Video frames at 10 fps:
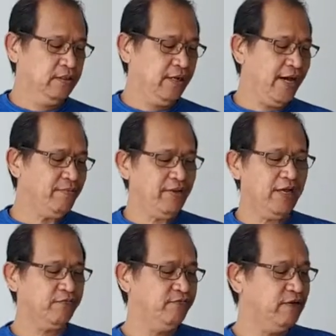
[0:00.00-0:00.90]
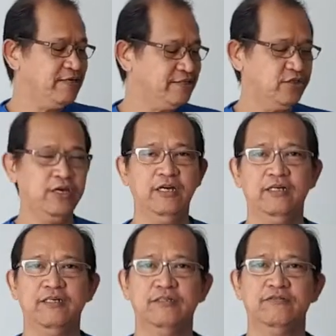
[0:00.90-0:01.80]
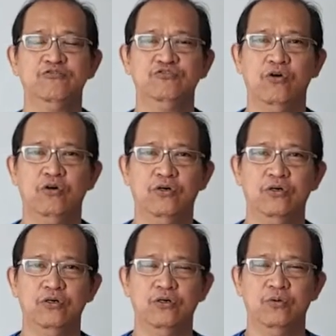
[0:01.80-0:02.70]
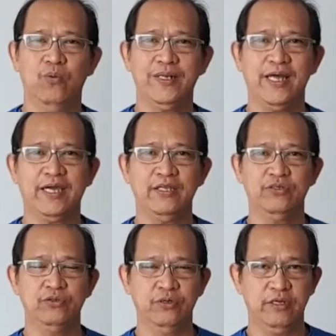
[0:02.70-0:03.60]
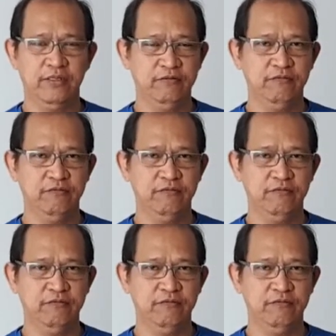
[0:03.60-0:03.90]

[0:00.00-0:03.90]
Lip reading: I have a lot of lists here for what I can do in